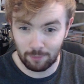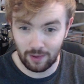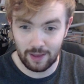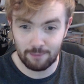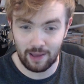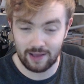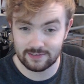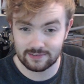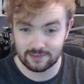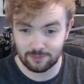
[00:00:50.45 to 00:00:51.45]
player
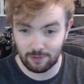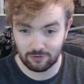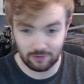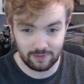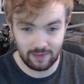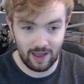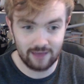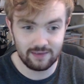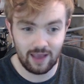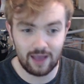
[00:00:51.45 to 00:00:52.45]
base, especially the
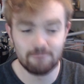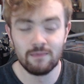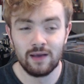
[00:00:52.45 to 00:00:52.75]
end game,